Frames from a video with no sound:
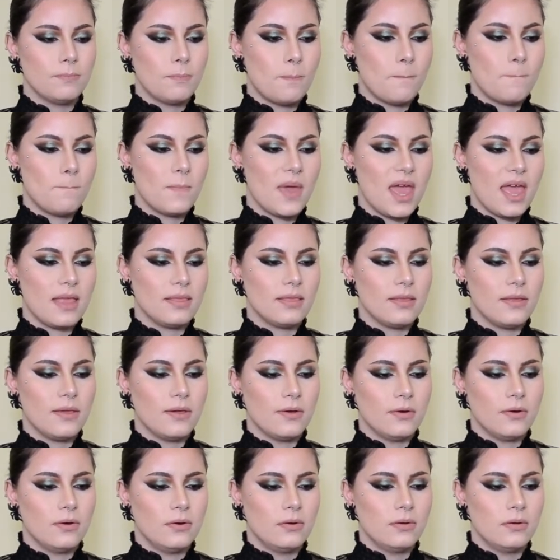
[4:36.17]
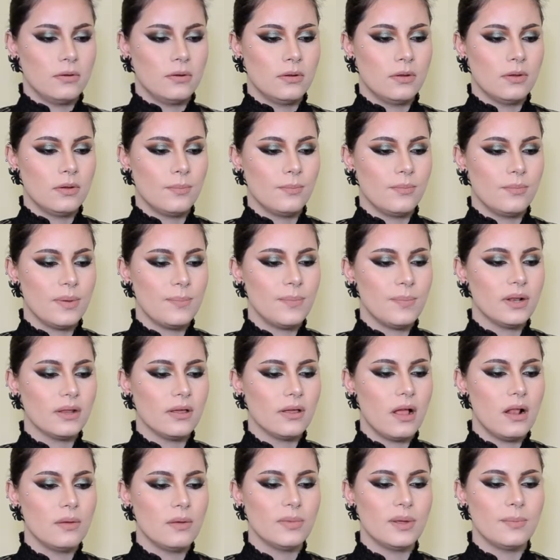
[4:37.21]
Matthew. People
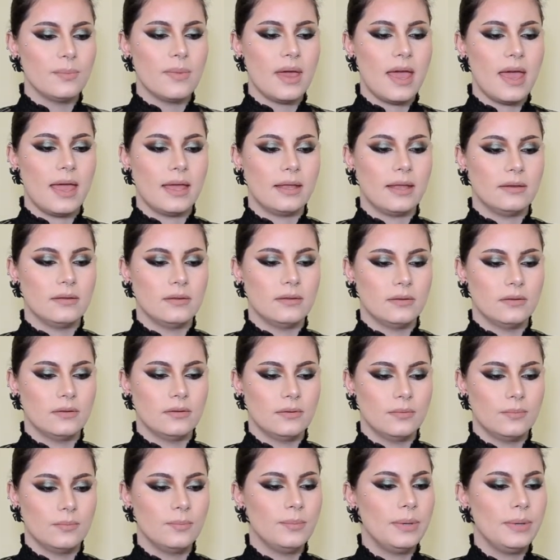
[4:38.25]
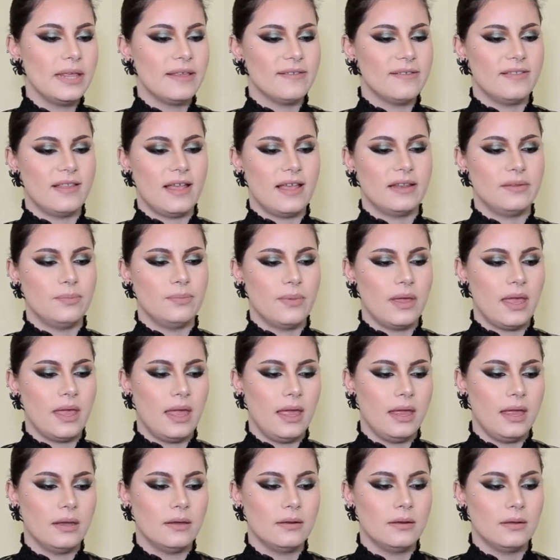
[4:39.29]
call me Matt. Please let
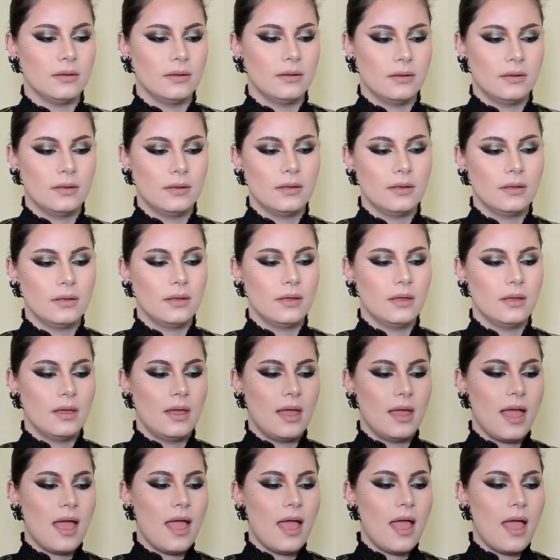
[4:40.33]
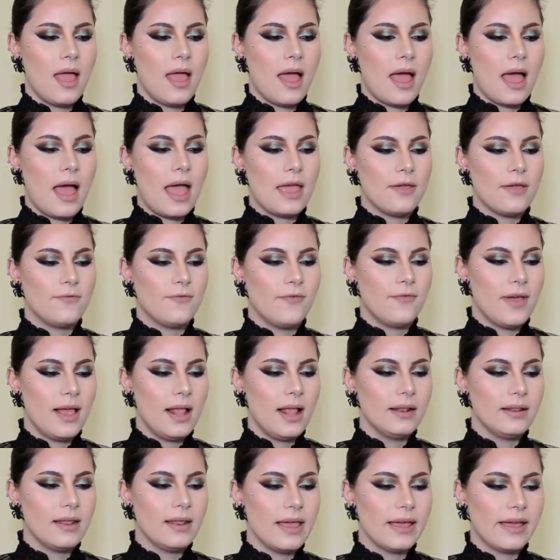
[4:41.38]
me in. I
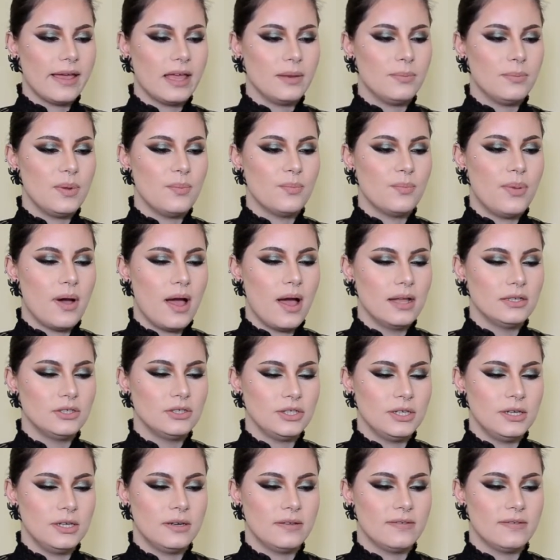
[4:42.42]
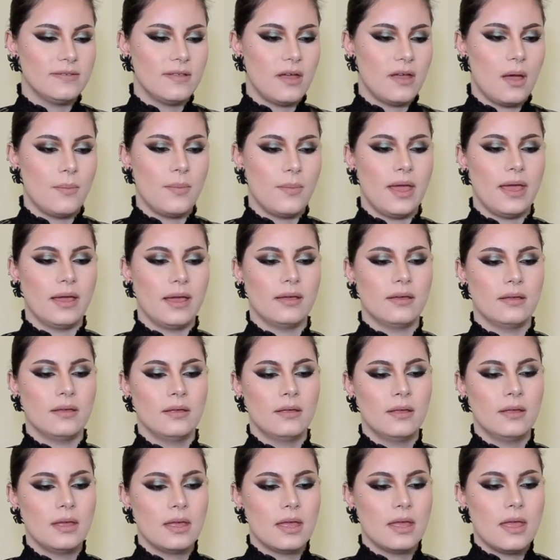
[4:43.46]
felt like I'd been punched in the stomach,
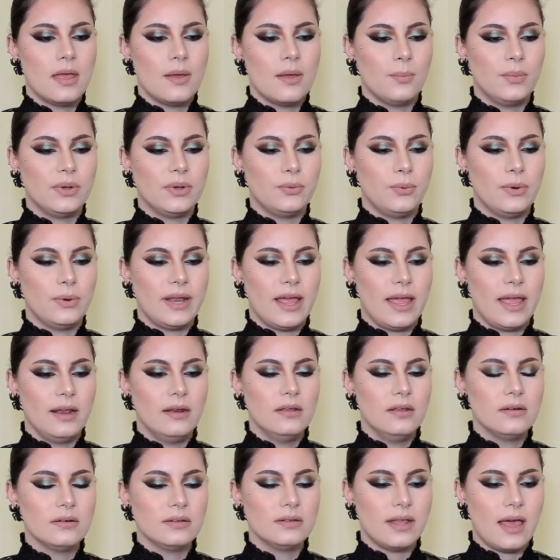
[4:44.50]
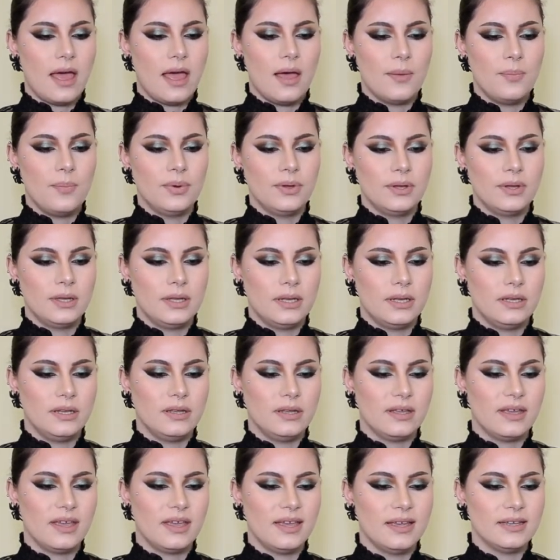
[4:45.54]
but when I looked up,
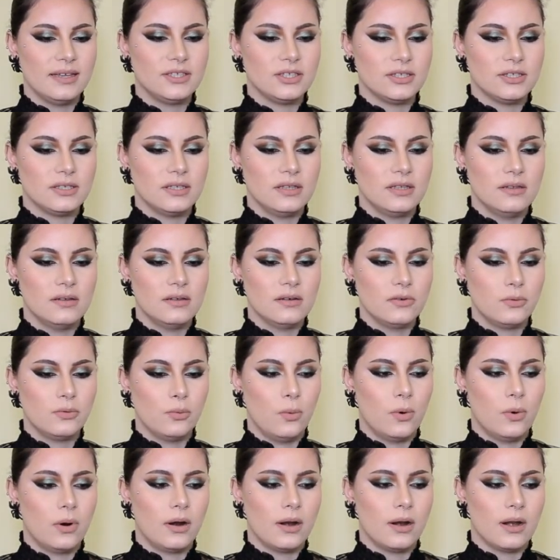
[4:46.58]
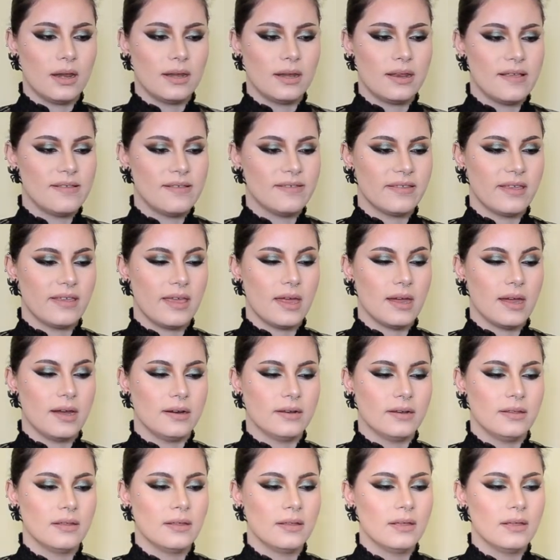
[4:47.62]
the kid just looked worried and scared.